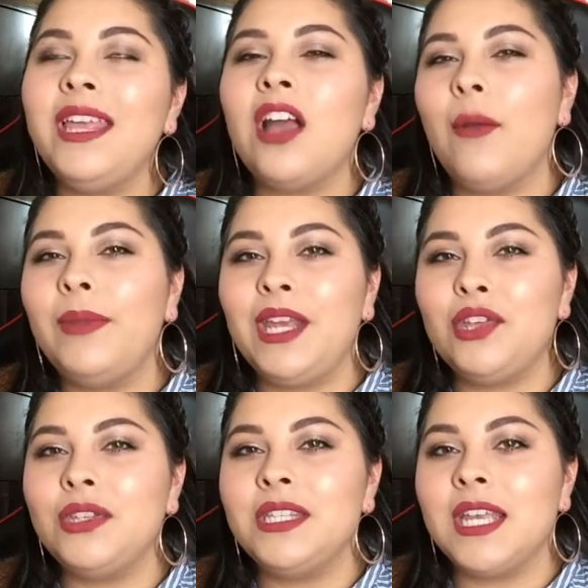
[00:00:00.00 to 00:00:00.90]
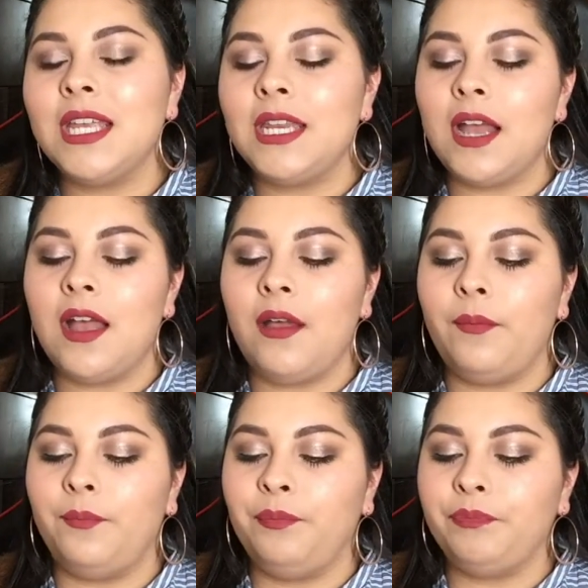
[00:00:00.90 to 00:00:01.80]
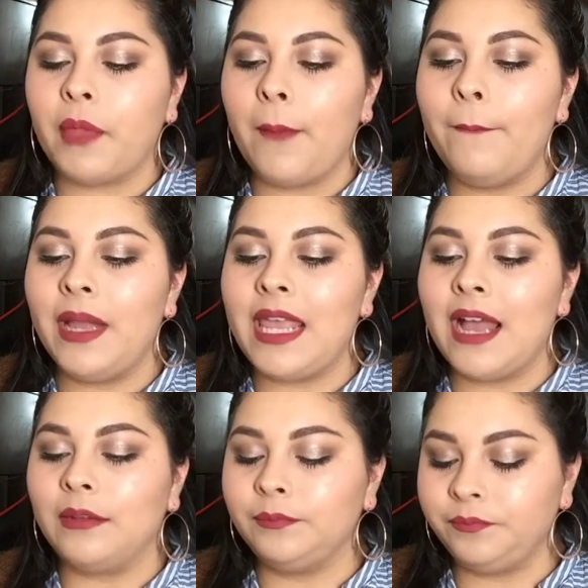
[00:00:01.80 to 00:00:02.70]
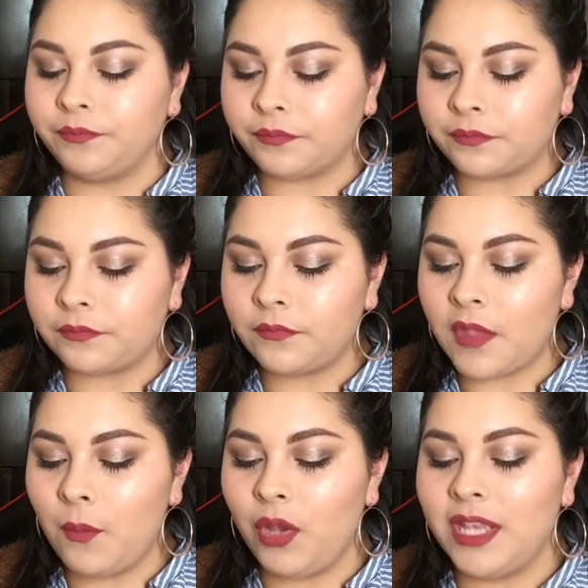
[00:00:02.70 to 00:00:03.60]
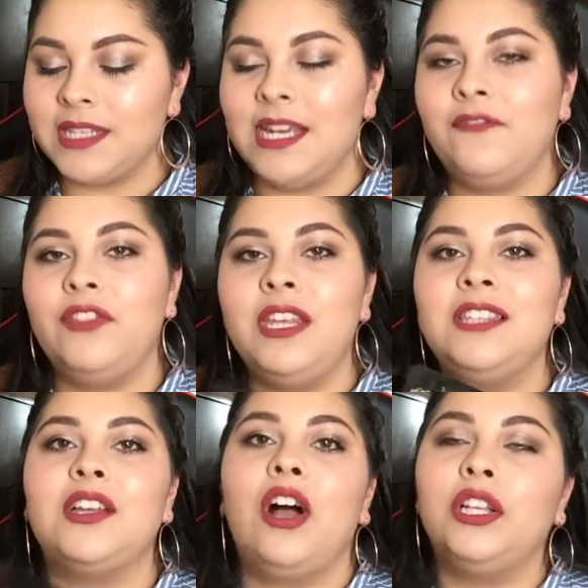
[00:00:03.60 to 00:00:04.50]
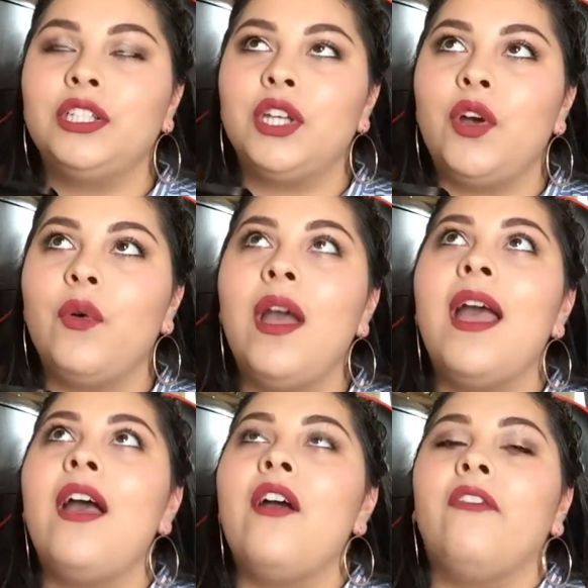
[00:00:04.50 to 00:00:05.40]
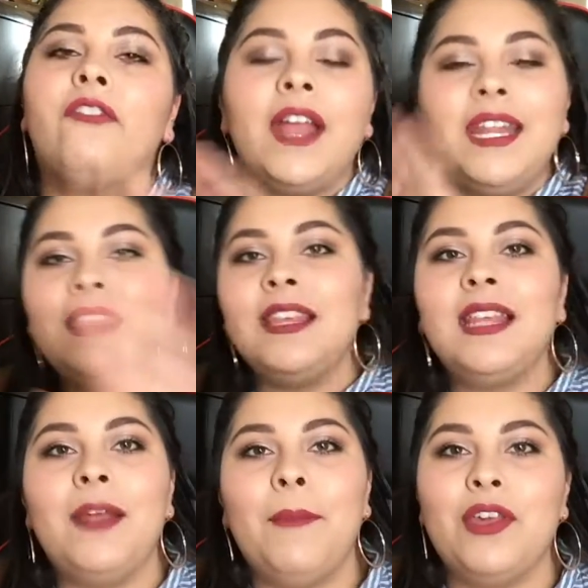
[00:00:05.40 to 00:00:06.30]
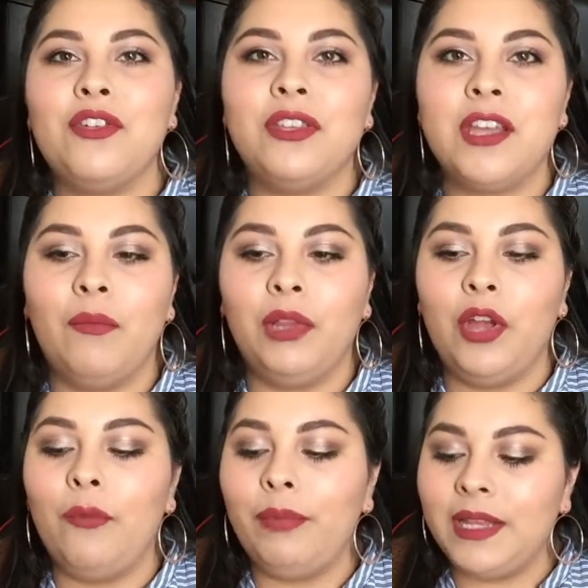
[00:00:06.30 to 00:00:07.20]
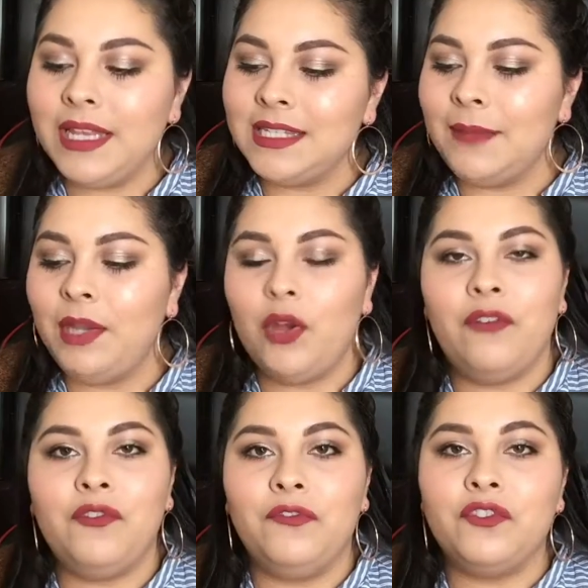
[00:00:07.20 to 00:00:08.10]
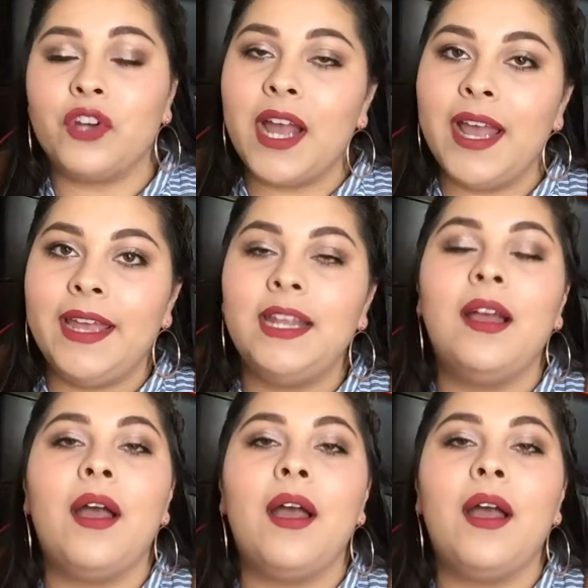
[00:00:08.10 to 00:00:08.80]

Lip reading: combination skin. But yeah, I'm really excited for these. Also, for anything that I mentioned down below, please let me know if you've tried,